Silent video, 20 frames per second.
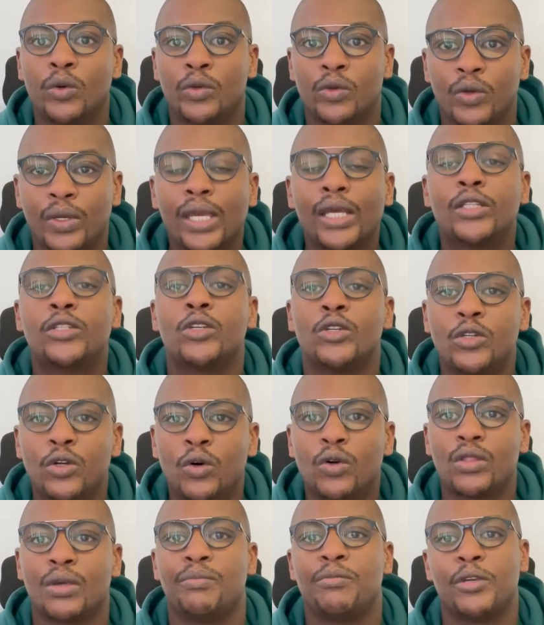You get to know
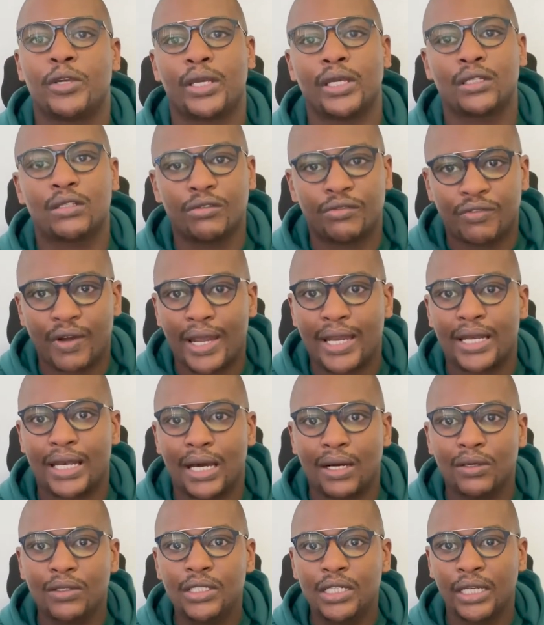them, you get to find
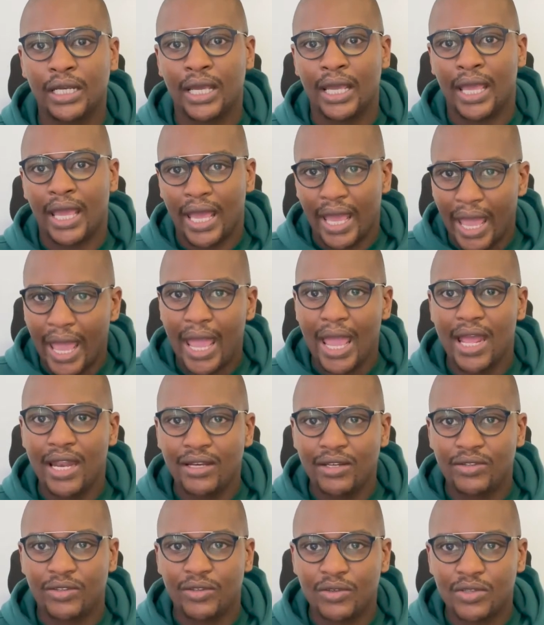out, and
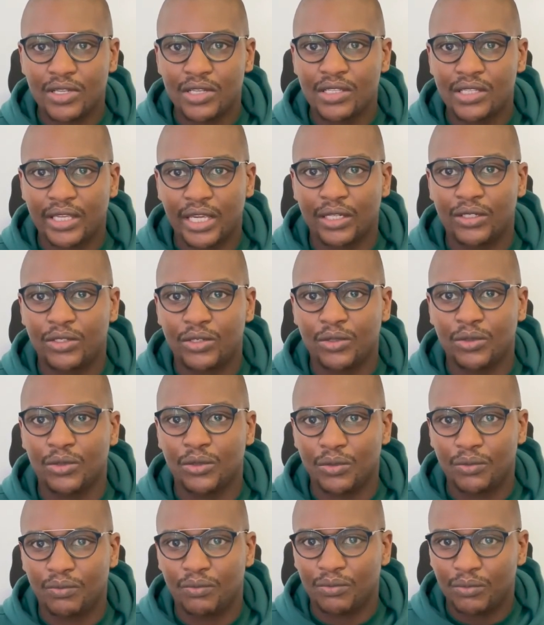you just get
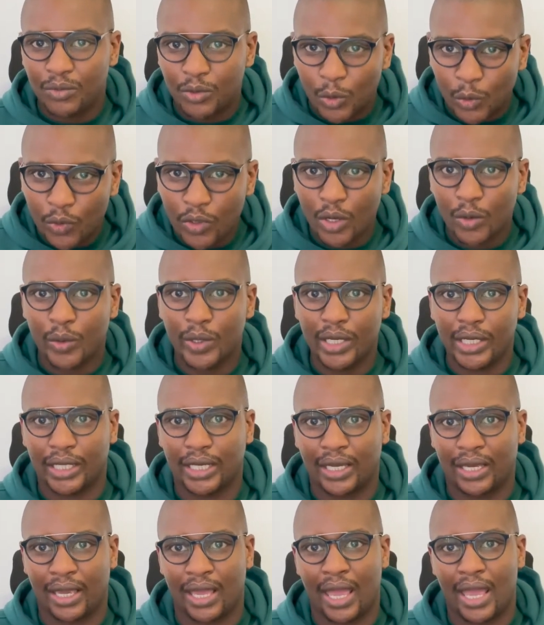to do the work
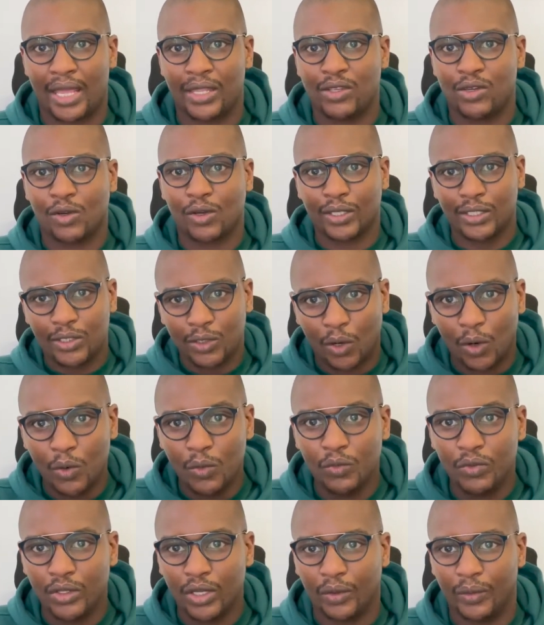and you get to
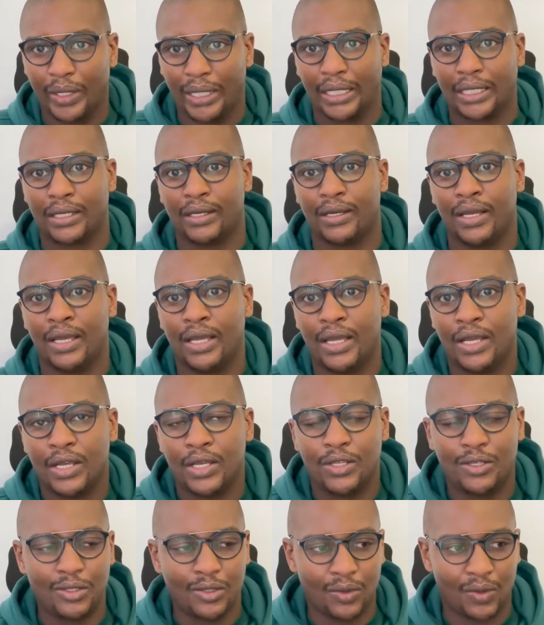own the work.
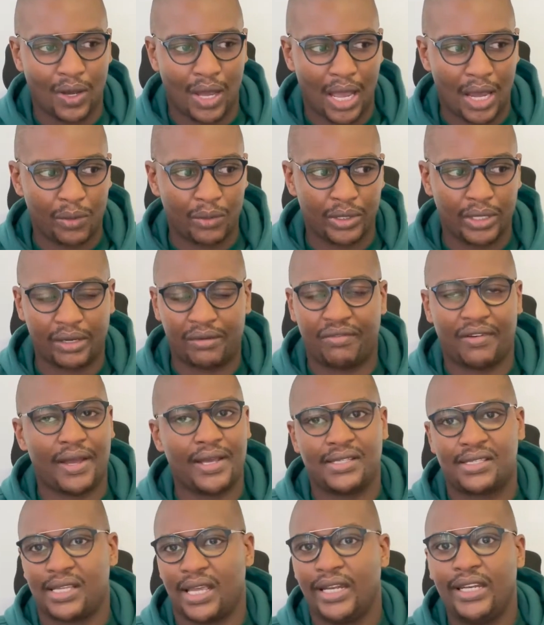So I would
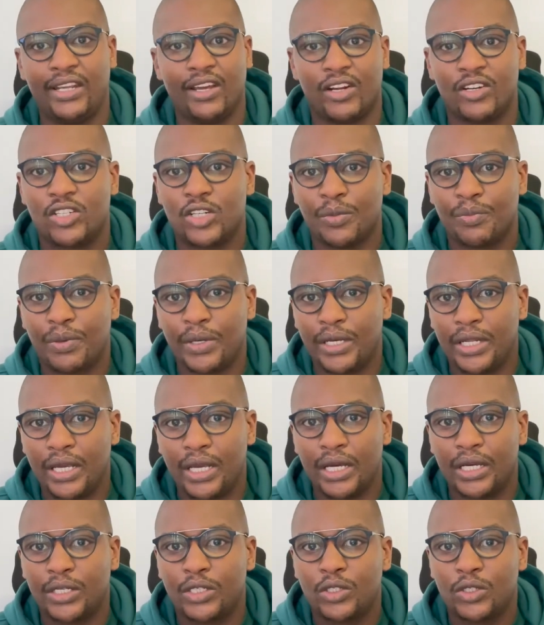advise any
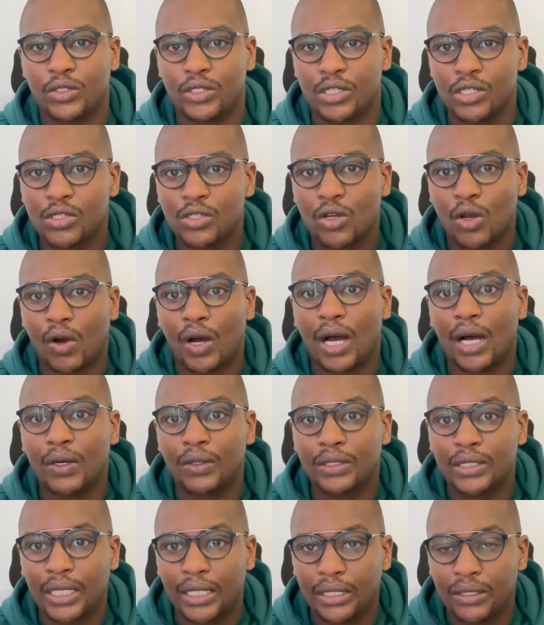entrepreneur to just go
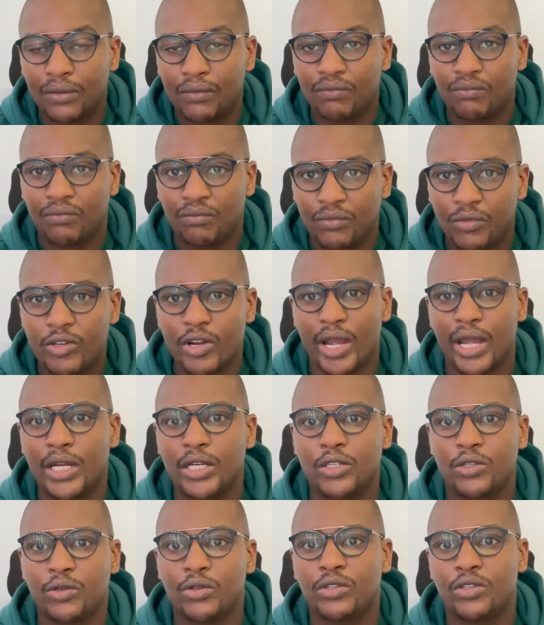out and try and
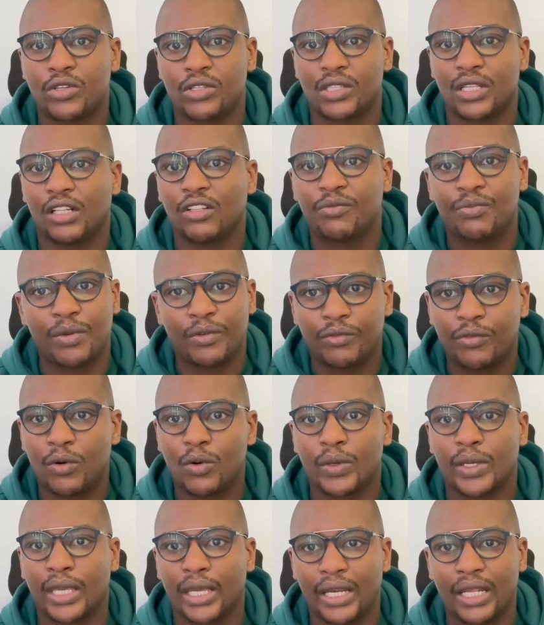do it yourself before
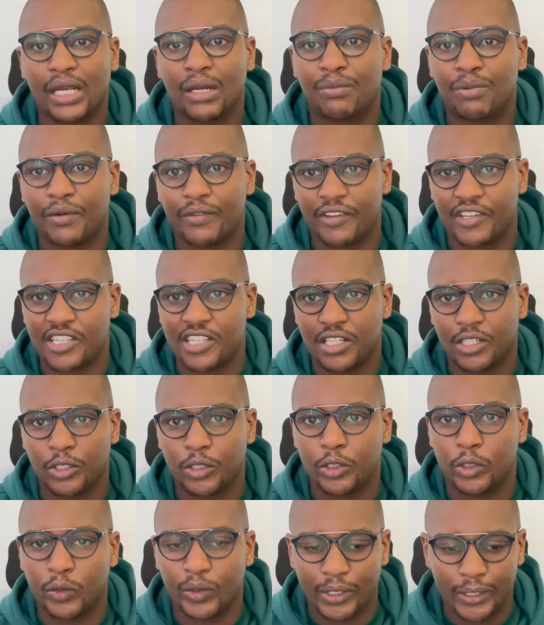getting a professional to
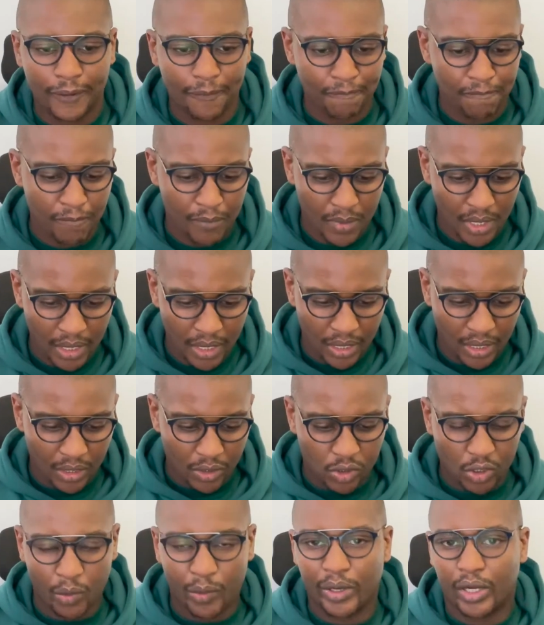do it.
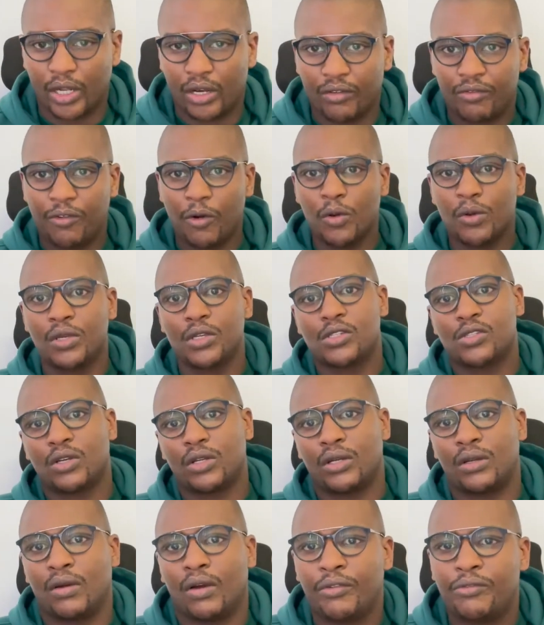So we're going to focus
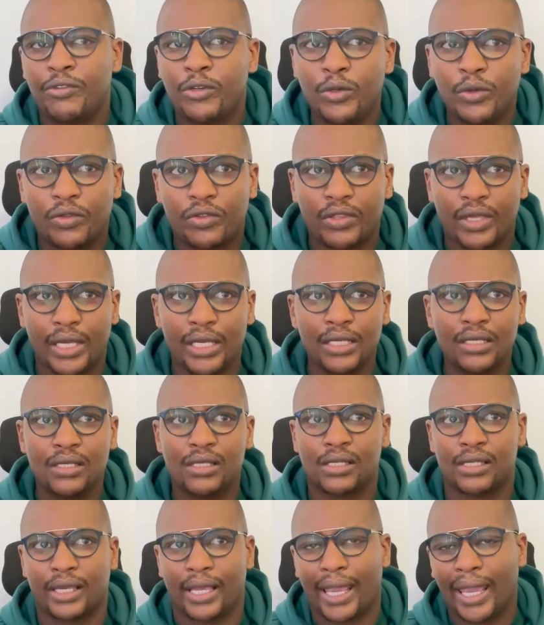on a few
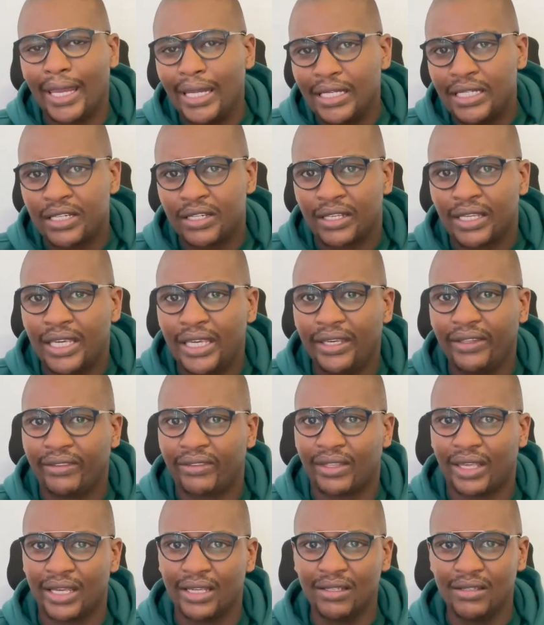things, 8 key
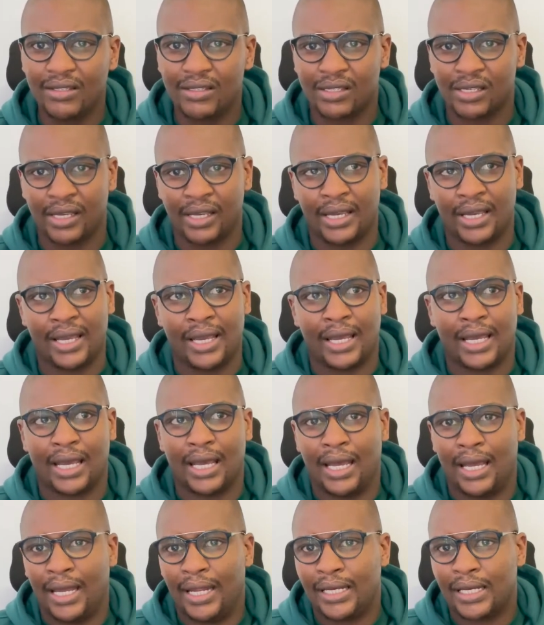things,
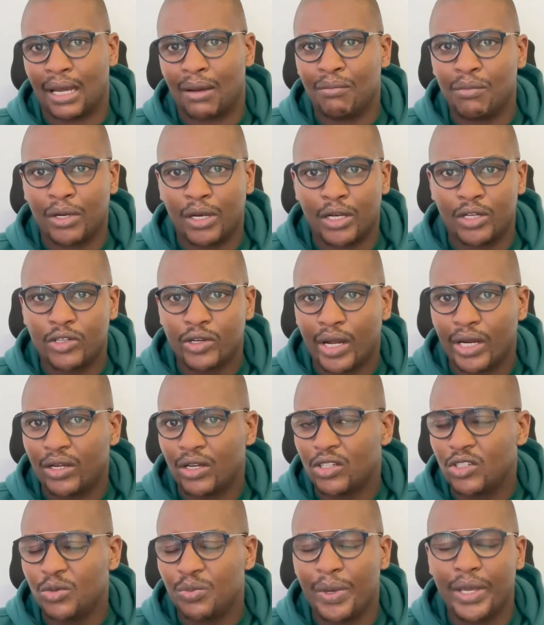and I'm going to try not
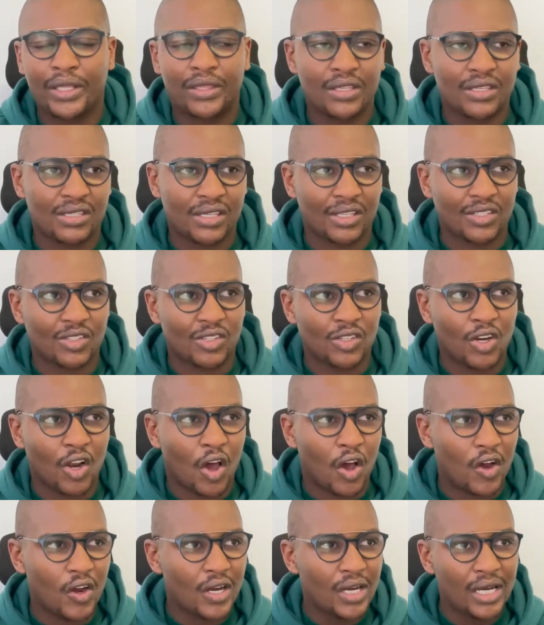to make this as
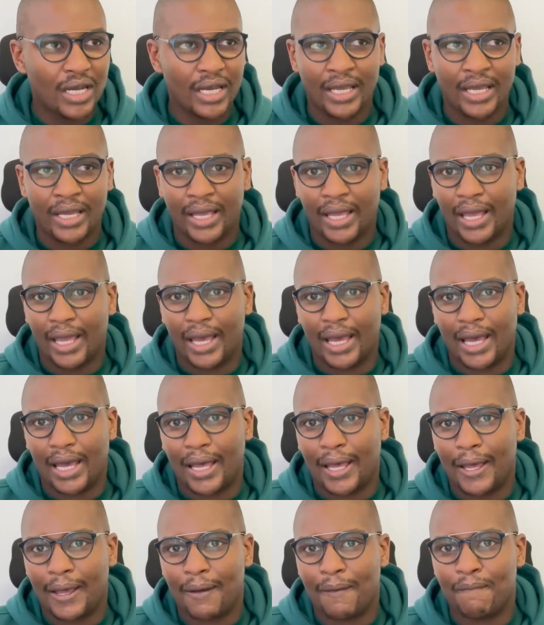long,
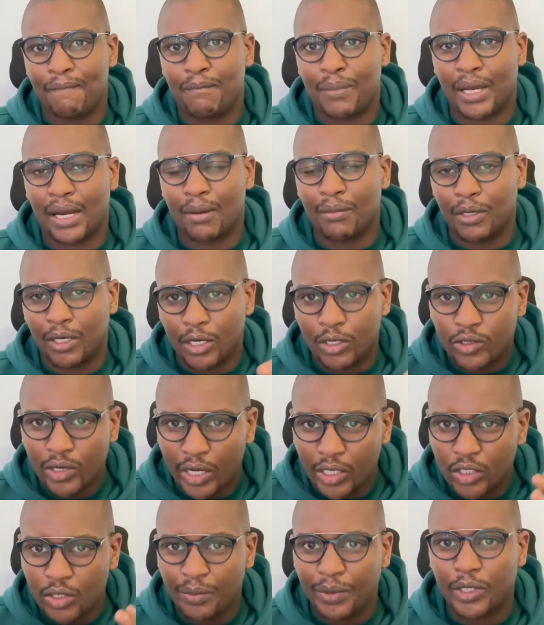but I'm going to try
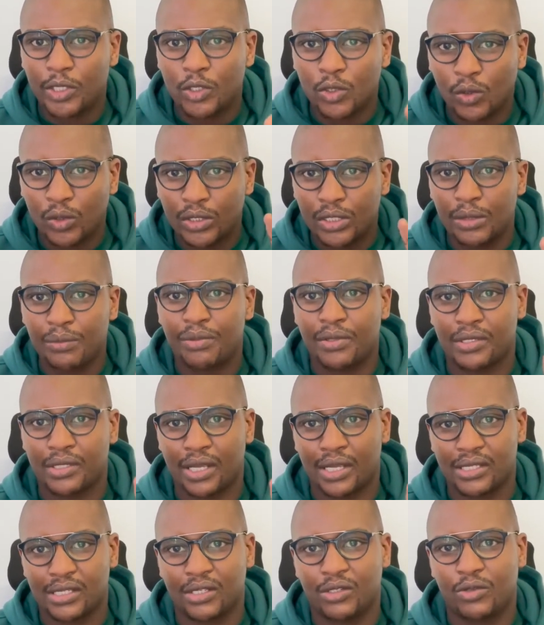to be short and
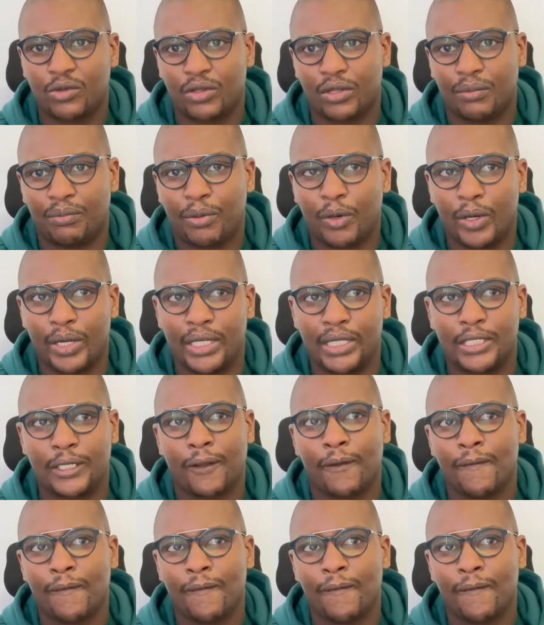precise and to the point.